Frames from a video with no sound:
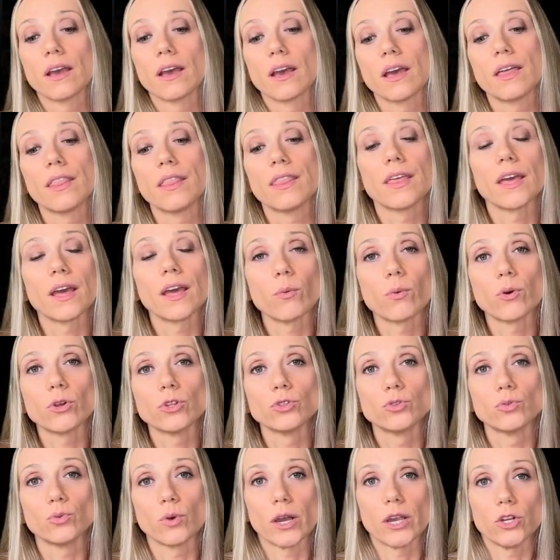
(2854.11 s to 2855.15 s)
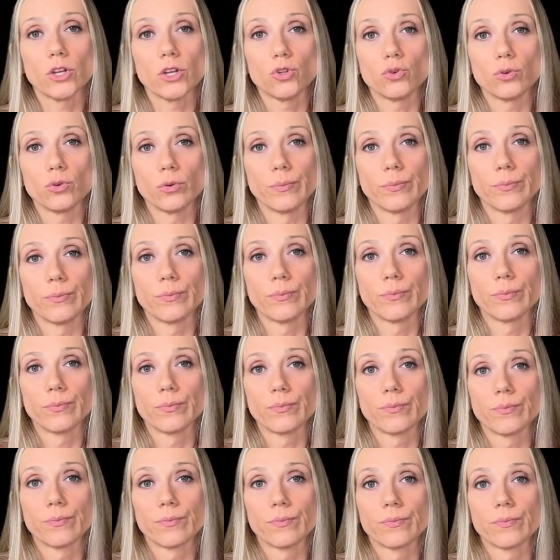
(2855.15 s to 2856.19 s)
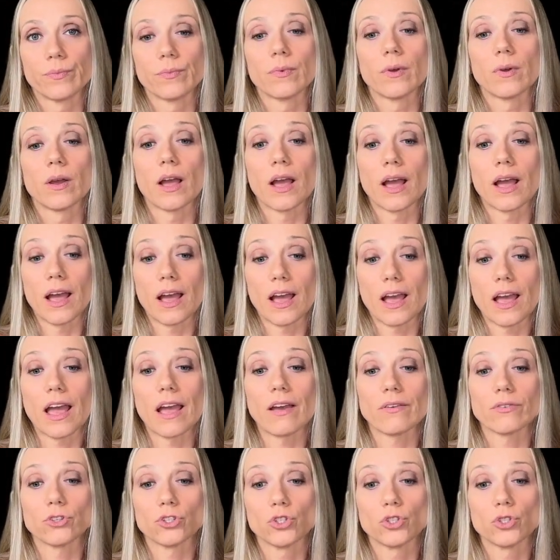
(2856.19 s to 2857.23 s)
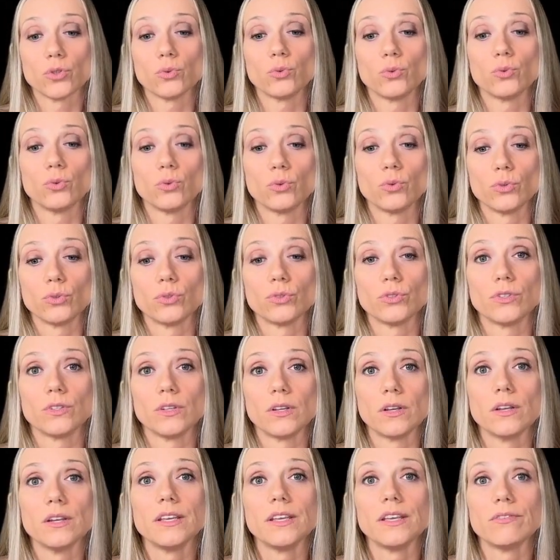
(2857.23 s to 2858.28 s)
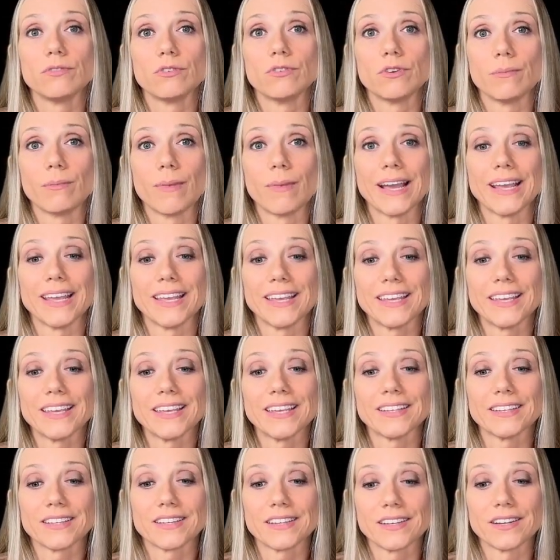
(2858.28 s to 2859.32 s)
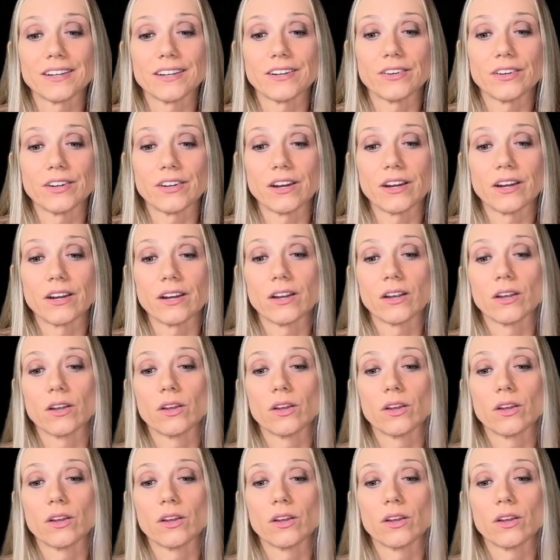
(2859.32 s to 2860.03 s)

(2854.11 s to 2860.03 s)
And then what do? I have to deliver my heat carrier